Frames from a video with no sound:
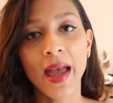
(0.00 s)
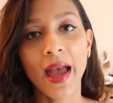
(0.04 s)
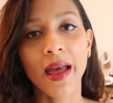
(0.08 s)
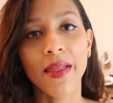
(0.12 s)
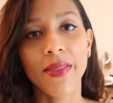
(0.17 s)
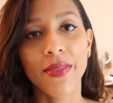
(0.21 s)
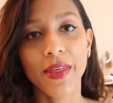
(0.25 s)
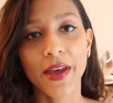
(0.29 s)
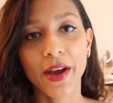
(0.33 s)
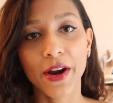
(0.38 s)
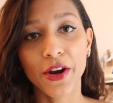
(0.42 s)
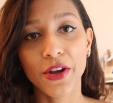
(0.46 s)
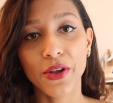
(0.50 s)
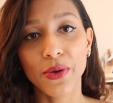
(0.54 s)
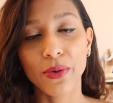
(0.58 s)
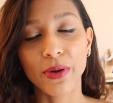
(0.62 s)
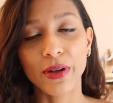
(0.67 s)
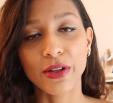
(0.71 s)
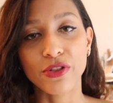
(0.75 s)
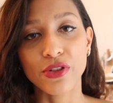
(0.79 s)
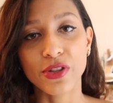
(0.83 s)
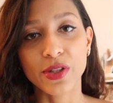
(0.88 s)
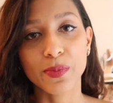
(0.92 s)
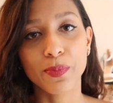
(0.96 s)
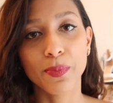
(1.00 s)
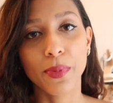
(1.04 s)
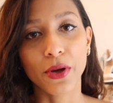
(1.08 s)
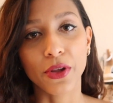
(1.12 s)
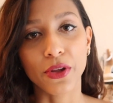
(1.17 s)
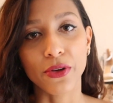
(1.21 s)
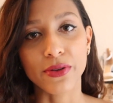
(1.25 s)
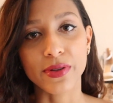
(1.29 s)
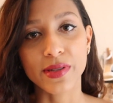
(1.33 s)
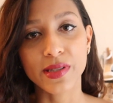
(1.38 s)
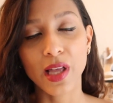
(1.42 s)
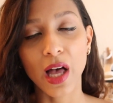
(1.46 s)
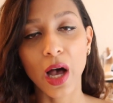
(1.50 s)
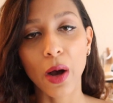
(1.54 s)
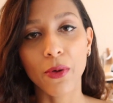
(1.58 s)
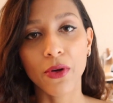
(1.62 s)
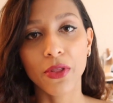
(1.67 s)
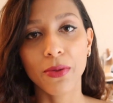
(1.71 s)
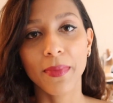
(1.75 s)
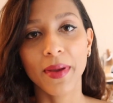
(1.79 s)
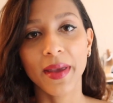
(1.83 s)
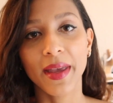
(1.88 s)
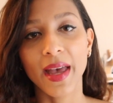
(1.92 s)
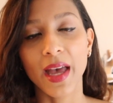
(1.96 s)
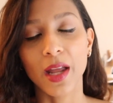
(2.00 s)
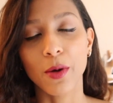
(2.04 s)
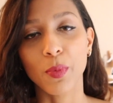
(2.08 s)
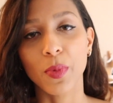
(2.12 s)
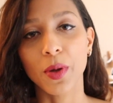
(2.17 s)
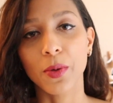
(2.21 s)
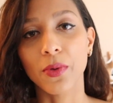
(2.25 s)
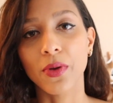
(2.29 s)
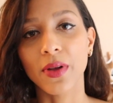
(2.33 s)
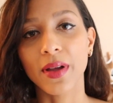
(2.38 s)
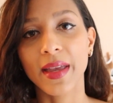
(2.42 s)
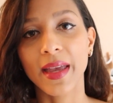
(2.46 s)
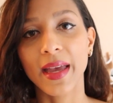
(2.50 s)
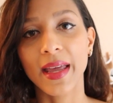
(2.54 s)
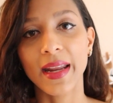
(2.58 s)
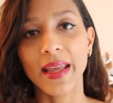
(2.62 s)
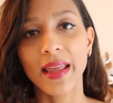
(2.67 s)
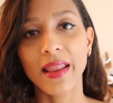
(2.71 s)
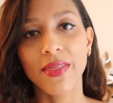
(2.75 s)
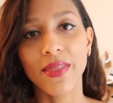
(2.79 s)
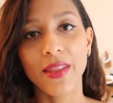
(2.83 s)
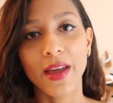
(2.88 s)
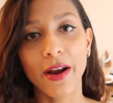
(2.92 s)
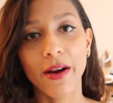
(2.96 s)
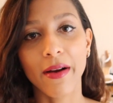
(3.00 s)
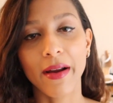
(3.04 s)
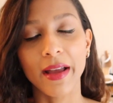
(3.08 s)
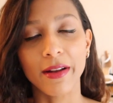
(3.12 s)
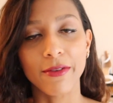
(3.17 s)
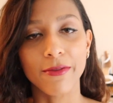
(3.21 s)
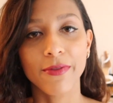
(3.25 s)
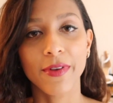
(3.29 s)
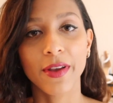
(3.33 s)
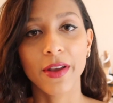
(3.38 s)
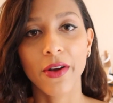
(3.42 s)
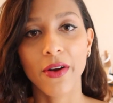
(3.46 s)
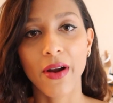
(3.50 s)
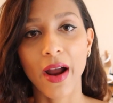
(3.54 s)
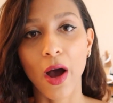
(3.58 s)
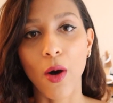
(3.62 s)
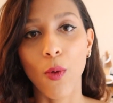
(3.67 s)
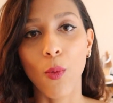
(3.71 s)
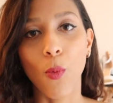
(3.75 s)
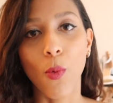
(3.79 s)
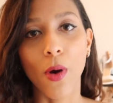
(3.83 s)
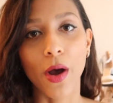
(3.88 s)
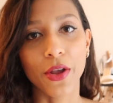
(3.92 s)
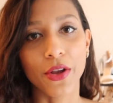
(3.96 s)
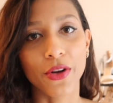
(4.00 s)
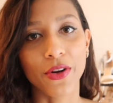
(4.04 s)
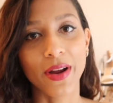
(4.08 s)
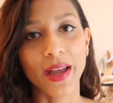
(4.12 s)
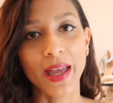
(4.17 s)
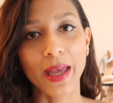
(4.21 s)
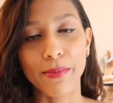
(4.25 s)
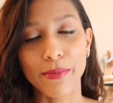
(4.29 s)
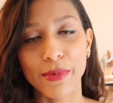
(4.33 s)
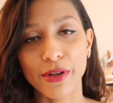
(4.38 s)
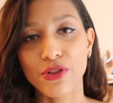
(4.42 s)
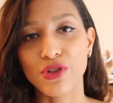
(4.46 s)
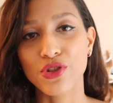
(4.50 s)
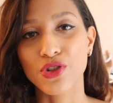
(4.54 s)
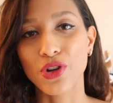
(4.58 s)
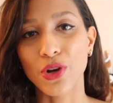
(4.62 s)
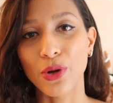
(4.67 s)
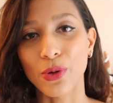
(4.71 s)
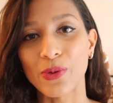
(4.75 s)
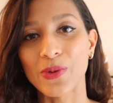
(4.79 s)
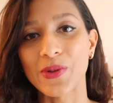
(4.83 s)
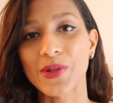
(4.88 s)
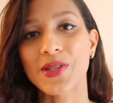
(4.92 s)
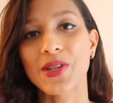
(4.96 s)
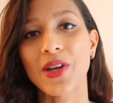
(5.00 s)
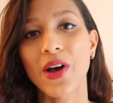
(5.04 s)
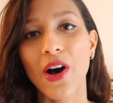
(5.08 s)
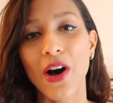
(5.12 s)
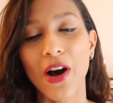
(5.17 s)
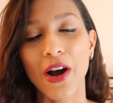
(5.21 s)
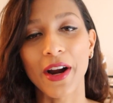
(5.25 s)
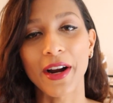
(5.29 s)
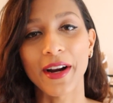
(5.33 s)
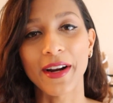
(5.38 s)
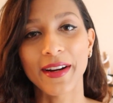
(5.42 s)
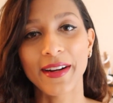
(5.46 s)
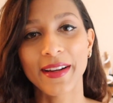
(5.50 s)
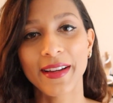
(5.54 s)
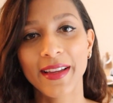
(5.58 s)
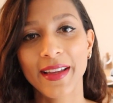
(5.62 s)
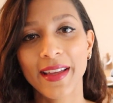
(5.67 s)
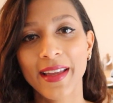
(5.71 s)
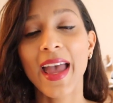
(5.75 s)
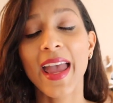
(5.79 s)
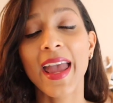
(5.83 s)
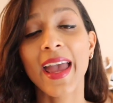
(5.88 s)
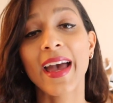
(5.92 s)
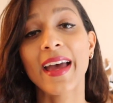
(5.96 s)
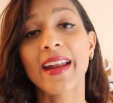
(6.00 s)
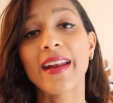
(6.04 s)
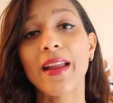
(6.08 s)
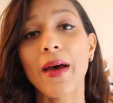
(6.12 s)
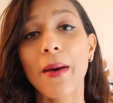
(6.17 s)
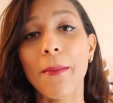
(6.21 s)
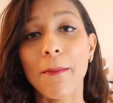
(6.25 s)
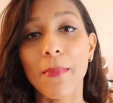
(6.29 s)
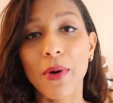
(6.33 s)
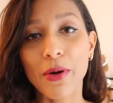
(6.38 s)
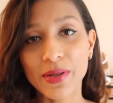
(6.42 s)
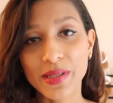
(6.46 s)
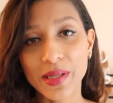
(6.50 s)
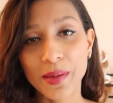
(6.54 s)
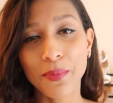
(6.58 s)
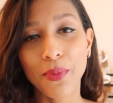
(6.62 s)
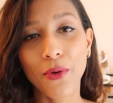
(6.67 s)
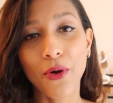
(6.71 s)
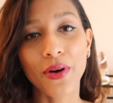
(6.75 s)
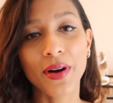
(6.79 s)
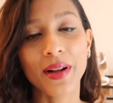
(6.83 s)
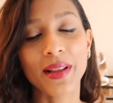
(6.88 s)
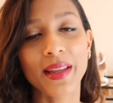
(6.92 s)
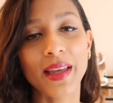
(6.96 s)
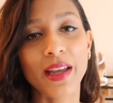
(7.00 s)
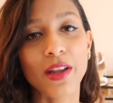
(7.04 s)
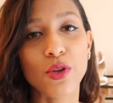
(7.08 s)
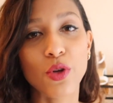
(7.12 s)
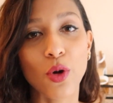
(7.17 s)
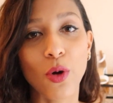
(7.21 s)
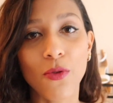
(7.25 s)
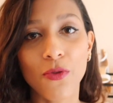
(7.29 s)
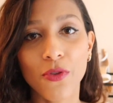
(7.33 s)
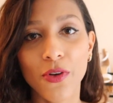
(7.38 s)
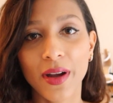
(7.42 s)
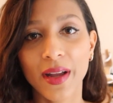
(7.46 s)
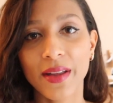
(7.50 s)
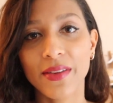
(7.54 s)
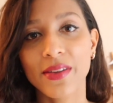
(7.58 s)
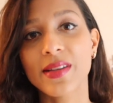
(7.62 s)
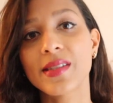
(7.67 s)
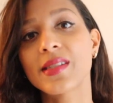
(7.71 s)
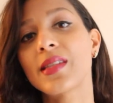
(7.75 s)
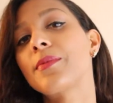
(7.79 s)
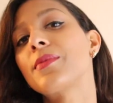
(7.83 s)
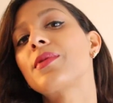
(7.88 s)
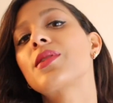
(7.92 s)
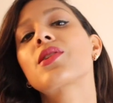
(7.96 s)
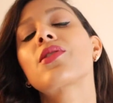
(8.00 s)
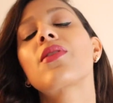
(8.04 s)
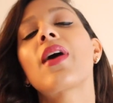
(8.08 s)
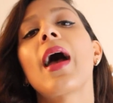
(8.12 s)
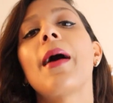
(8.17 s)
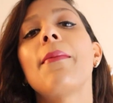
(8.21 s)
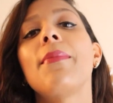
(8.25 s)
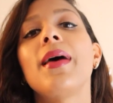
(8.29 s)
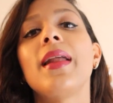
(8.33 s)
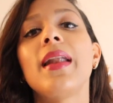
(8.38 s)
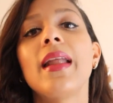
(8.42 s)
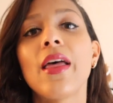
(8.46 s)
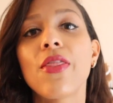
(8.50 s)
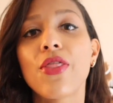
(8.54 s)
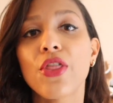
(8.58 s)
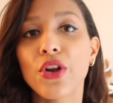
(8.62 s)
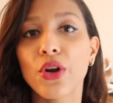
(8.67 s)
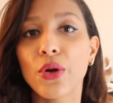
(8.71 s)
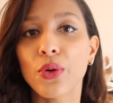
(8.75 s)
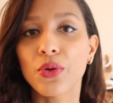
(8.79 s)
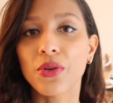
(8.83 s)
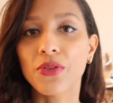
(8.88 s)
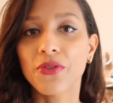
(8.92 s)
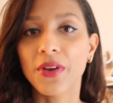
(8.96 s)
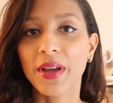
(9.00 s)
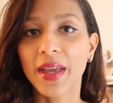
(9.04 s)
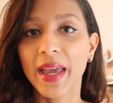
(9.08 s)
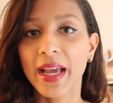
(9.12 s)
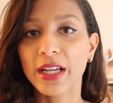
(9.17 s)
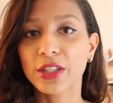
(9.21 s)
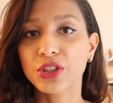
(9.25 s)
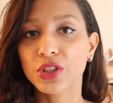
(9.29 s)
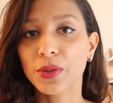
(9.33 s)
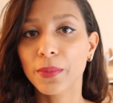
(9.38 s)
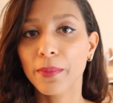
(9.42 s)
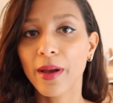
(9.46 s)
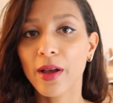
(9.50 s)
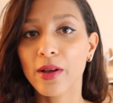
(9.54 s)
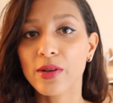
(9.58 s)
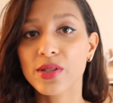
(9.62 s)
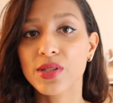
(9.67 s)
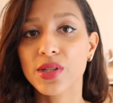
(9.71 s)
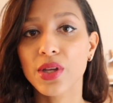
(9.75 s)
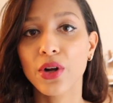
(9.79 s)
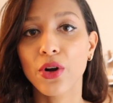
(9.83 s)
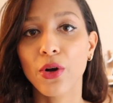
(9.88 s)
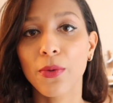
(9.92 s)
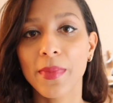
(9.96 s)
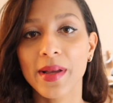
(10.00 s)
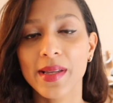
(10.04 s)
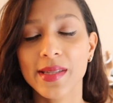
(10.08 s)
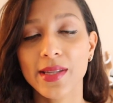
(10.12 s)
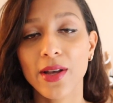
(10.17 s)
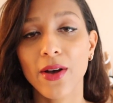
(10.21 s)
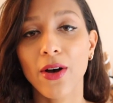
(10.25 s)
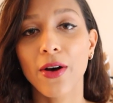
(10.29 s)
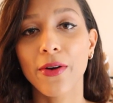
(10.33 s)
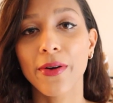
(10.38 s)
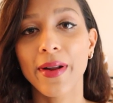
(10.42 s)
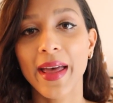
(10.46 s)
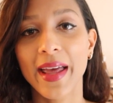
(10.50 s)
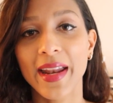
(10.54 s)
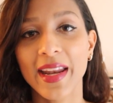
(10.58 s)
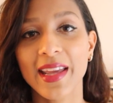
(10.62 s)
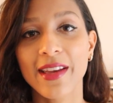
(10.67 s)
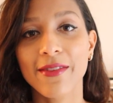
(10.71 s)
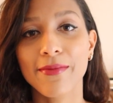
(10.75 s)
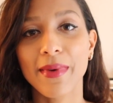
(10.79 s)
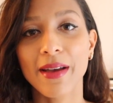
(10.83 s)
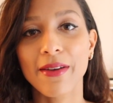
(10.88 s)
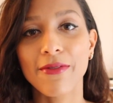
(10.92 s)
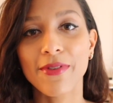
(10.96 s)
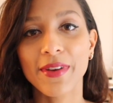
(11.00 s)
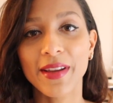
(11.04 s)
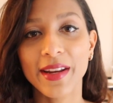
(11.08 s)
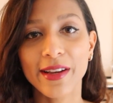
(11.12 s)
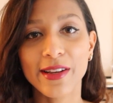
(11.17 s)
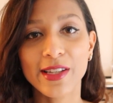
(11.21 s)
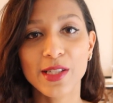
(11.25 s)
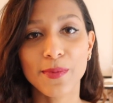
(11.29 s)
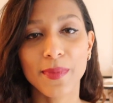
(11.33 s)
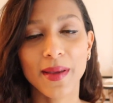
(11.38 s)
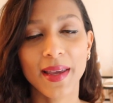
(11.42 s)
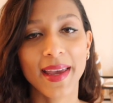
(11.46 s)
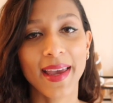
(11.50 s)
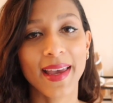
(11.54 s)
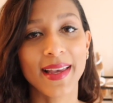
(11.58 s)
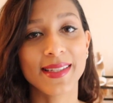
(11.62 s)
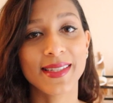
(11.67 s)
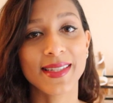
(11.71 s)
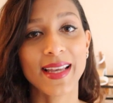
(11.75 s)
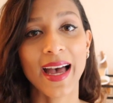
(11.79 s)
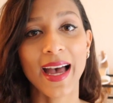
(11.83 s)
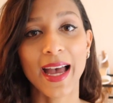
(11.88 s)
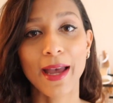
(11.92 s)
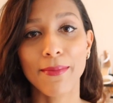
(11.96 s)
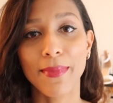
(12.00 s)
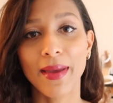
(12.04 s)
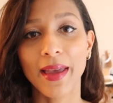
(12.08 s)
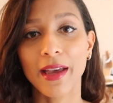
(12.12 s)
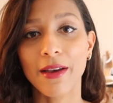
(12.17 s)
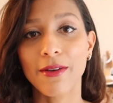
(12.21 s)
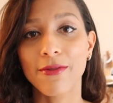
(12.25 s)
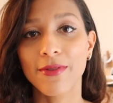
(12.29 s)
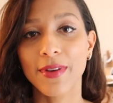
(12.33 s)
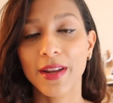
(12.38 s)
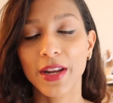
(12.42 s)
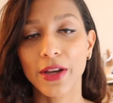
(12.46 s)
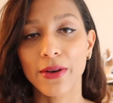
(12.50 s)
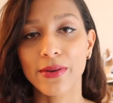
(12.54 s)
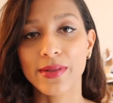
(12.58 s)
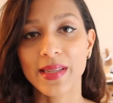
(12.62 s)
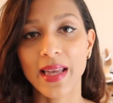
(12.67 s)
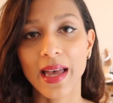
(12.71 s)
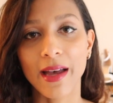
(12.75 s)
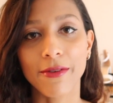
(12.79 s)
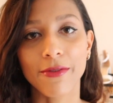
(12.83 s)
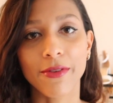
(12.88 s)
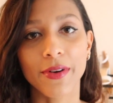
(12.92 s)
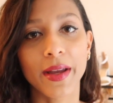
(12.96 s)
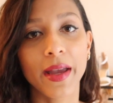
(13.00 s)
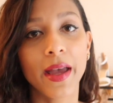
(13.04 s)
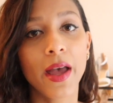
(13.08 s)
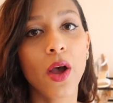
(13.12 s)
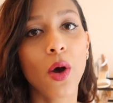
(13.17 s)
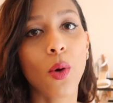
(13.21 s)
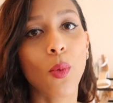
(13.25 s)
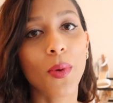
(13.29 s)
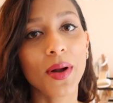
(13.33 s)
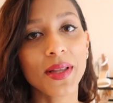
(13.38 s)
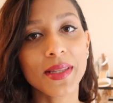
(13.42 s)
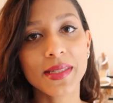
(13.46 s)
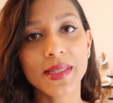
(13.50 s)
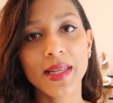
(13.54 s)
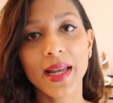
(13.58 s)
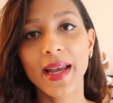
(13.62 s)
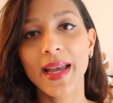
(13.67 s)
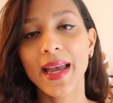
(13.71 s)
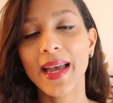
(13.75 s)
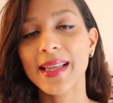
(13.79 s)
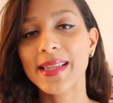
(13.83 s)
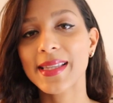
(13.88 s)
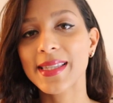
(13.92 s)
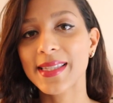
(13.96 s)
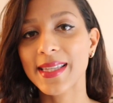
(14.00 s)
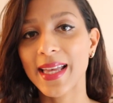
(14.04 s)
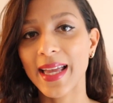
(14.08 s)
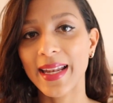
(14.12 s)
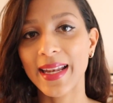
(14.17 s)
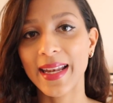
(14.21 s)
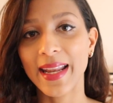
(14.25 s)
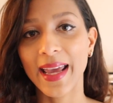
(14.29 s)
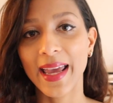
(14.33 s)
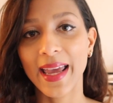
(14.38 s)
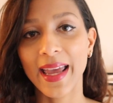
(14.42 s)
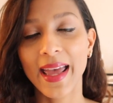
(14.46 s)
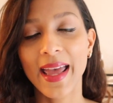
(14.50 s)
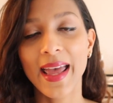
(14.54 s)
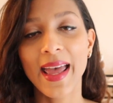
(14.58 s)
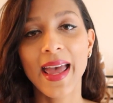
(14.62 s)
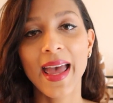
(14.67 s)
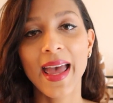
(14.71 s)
And there you can just book your slot with me and we will get in there and figure out what your image goals are. And most importantly, don't forget to subscribe and hit the notification bell so you don't miss out on any of my videos, because I make videos every Wednesday and Sunday